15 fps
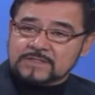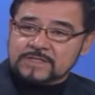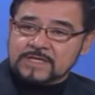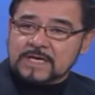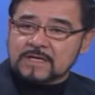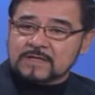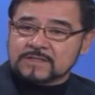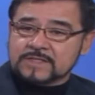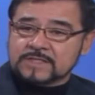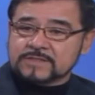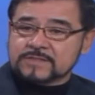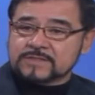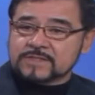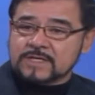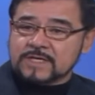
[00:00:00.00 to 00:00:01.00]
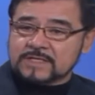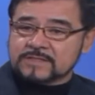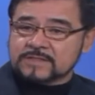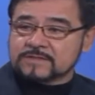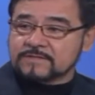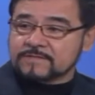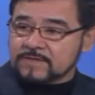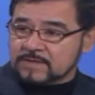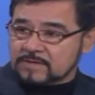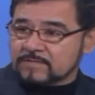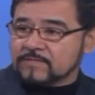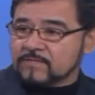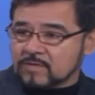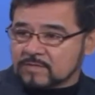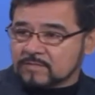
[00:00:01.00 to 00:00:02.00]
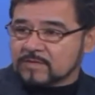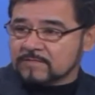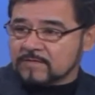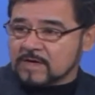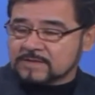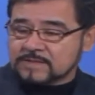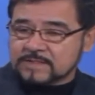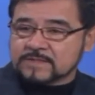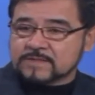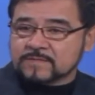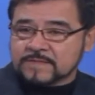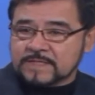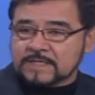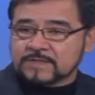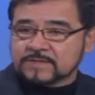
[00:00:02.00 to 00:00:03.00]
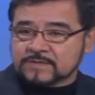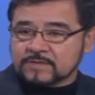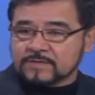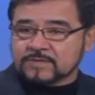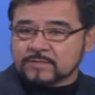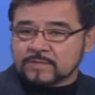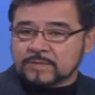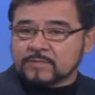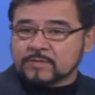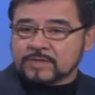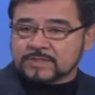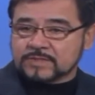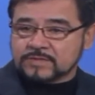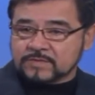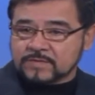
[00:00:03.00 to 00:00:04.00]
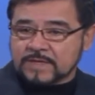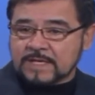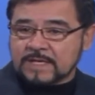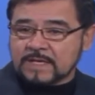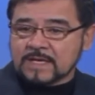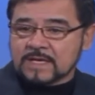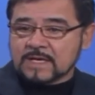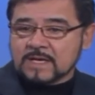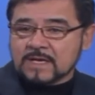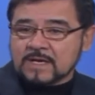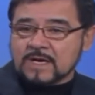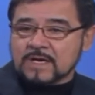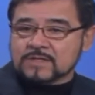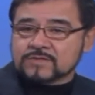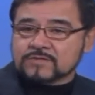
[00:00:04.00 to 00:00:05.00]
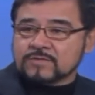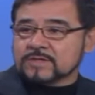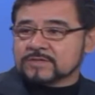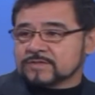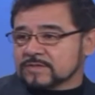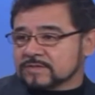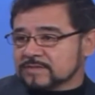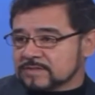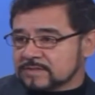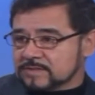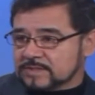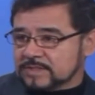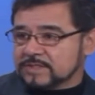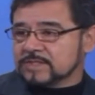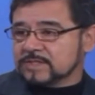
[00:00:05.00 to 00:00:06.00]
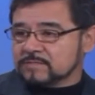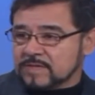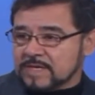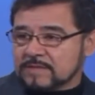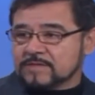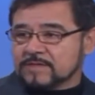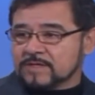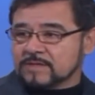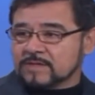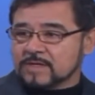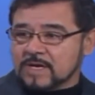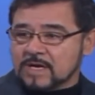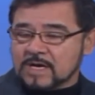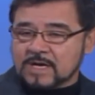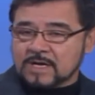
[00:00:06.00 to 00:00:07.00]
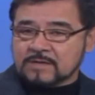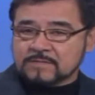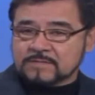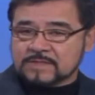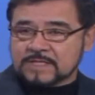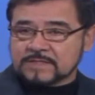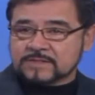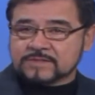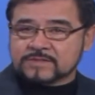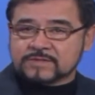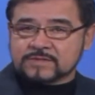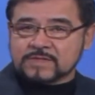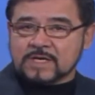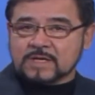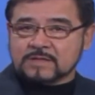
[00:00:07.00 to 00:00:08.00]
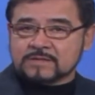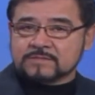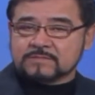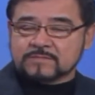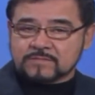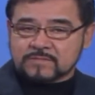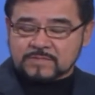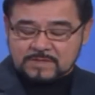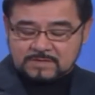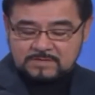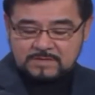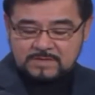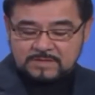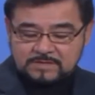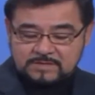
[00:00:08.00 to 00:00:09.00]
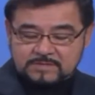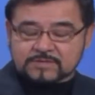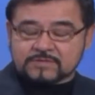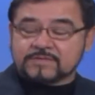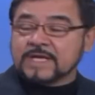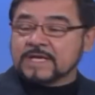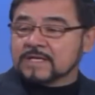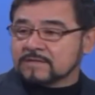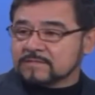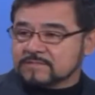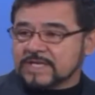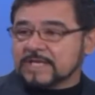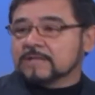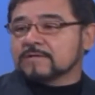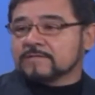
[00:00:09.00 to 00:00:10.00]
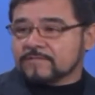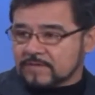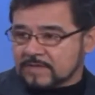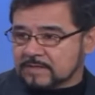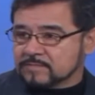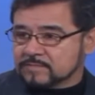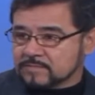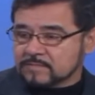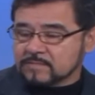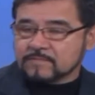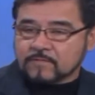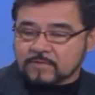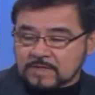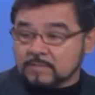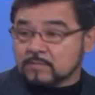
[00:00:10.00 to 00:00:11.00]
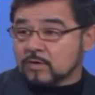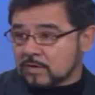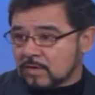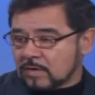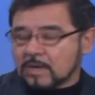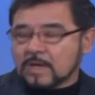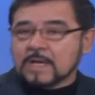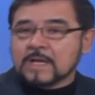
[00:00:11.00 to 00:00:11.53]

child has a severe form of autism, then he's going to be put into a structured teaching method that's tailored for him, or her.